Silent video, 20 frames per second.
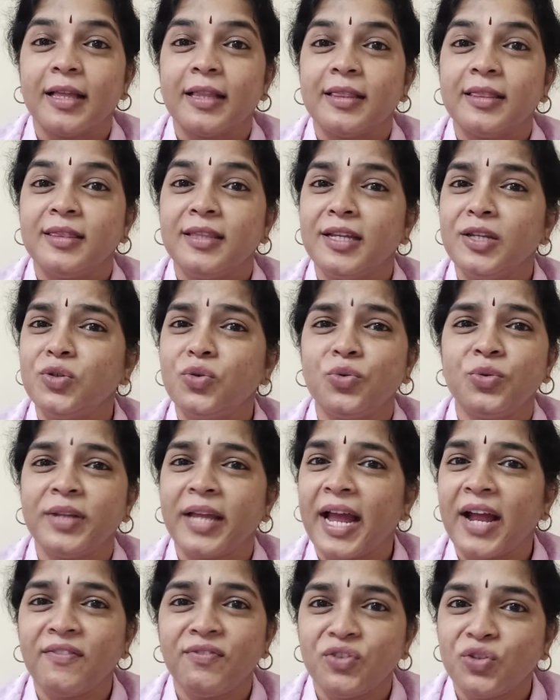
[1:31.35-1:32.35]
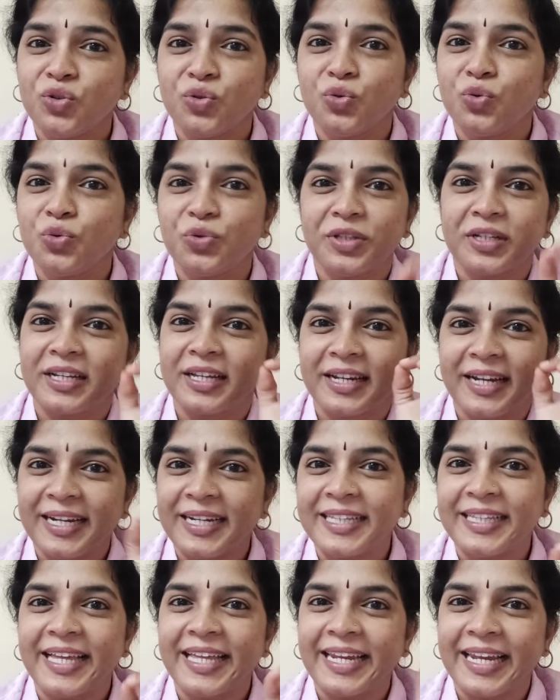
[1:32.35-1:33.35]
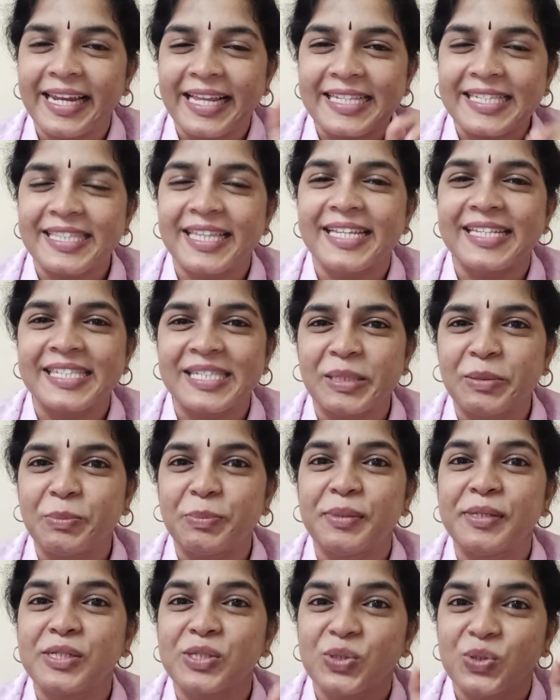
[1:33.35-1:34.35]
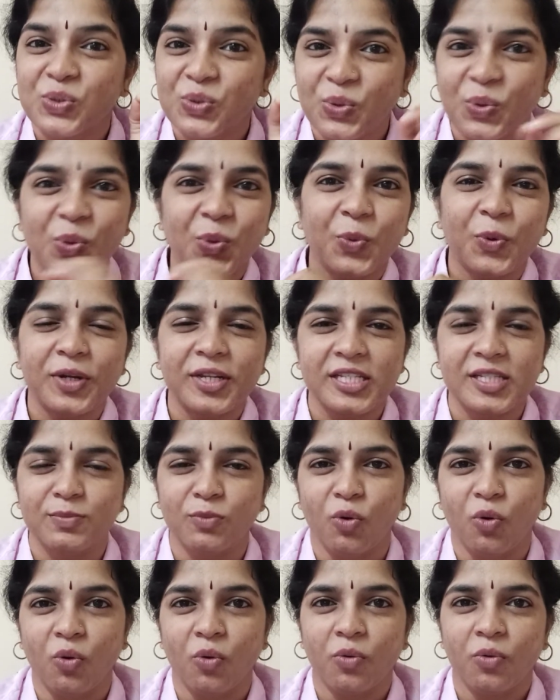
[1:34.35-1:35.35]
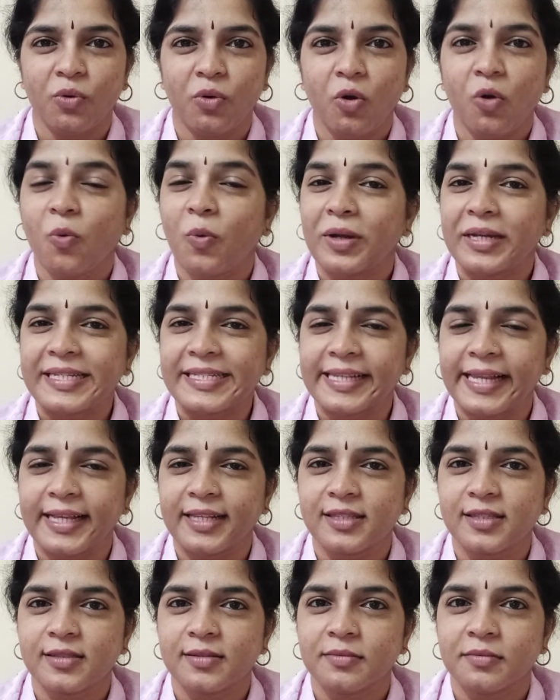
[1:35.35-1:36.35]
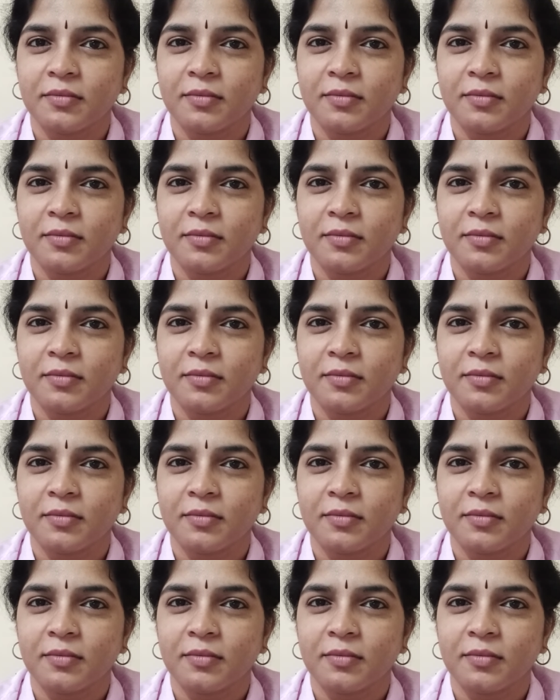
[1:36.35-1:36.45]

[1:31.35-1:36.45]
They don't have to know the greater than and less than symbol to know what is more or what is less.